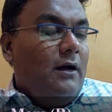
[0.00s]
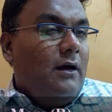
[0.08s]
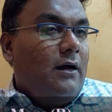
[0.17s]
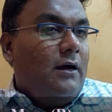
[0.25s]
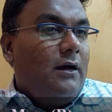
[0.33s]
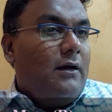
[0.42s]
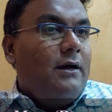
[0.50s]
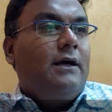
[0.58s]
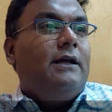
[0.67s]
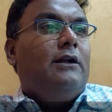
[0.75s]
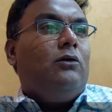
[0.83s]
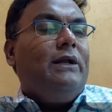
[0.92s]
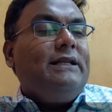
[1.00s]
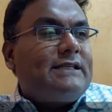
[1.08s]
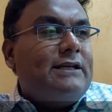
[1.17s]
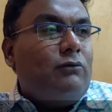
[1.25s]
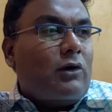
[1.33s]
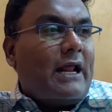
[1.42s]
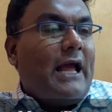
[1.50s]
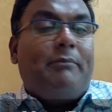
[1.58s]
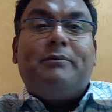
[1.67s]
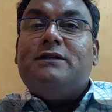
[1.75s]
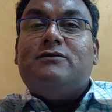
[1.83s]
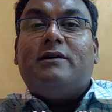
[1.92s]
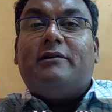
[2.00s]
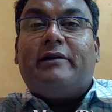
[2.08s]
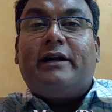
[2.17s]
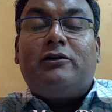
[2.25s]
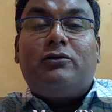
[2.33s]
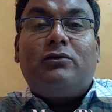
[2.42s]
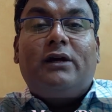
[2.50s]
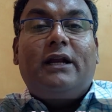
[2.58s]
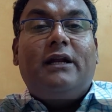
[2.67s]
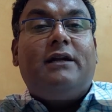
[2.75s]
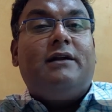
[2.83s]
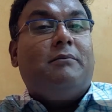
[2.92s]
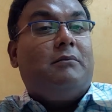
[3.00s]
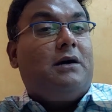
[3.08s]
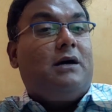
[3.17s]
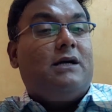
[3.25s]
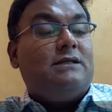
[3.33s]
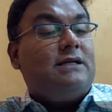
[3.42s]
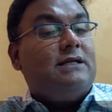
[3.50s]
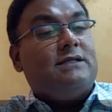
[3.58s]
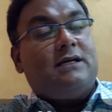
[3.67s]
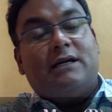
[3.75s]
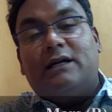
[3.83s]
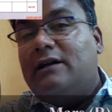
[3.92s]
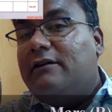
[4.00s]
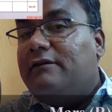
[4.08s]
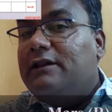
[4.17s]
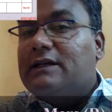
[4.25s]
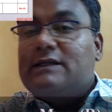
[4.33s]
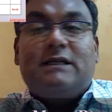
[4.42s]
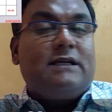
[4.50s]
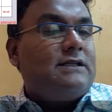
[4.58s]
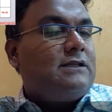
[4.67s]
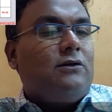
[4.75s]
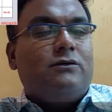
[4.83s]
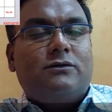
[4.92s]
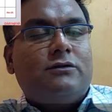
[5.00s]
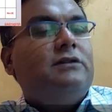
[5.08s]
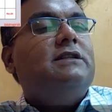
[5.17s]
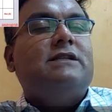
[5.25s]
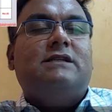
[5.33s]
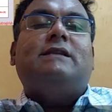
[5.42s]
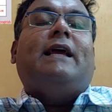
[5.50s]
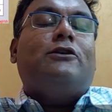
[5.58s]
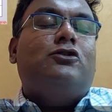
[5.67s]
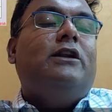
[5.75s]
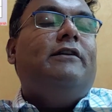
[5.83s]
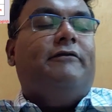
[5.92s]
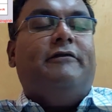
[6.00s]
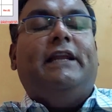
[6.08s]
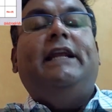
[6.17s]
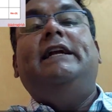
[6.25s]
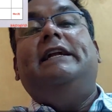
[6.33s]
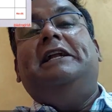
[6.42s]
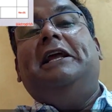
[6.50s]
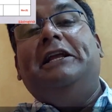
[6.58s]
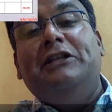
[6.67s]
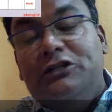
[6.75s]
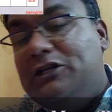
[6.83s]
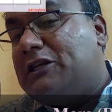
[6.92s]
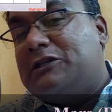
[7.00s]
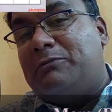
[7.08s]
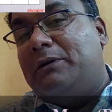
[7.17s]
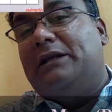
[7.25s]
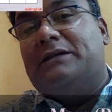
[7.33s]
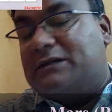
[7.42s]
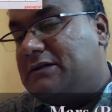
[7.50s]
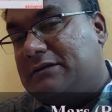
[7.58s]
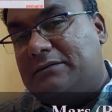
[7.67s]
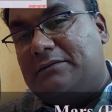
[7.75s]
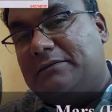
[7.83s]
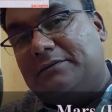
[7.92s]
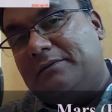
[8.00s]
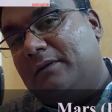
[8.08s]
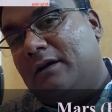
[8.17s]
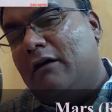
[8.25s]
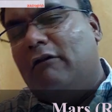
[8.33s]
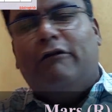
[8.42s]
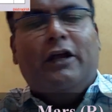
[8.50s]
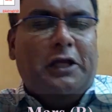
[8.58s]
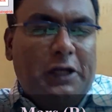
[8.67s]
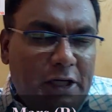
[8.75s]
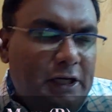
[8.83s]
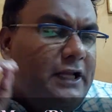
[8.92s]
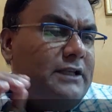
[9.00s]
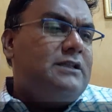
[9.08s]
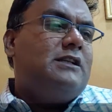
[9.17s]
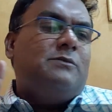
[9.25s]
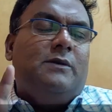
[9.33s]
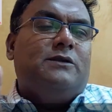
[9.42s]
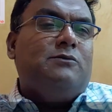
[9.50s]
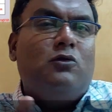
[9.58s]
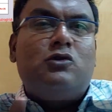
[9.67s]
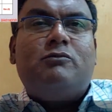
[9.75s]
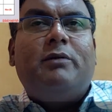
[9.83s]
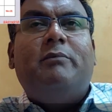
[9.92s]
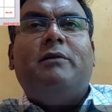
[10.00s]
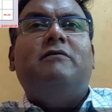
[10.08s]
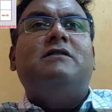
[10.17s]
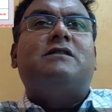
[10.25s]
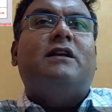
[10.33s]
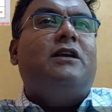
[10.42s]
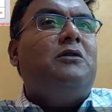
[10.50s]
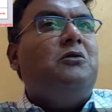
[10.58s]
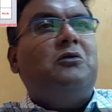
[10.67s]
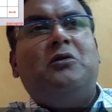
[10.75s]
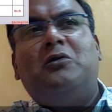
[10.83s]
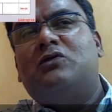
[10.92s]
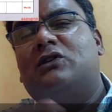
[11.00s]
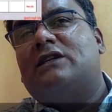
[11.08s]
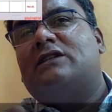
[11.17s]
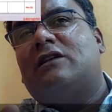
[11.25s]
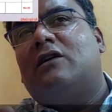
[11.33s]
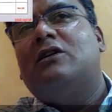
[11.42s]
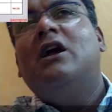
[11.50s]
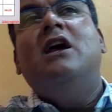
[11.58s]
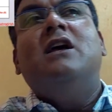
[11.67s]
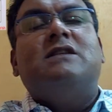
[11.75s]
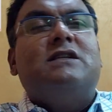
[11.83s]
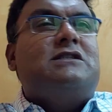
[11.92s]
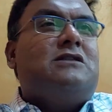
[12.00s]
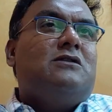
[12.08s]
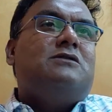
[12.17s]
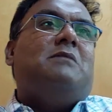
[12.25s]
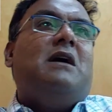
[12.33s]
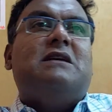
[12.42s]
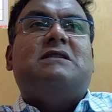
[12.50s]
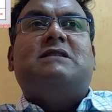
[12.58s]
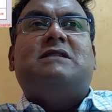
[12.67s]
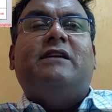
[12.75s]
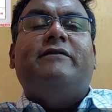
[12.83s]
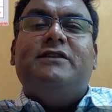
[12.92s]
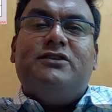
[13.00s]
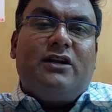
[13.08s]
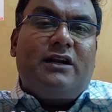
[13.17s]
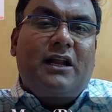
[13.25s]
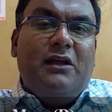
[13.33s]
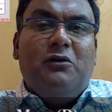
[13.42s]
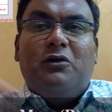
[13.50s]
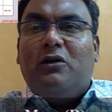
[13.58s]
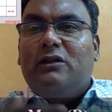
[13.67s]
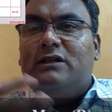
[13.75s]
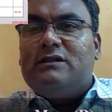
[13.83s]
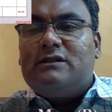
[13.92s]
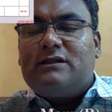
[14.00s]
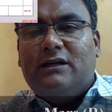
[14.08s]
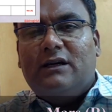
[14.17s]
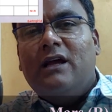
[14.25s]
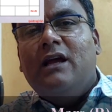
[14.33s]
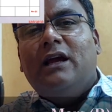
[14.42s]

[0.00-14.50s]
Now let's see what happens when retrograde Mars gets connected with the sixth house. This is actually a very dangerous place. Very dangerous place. Most people will say, no, sixth house Mars itself is generally good. All this, the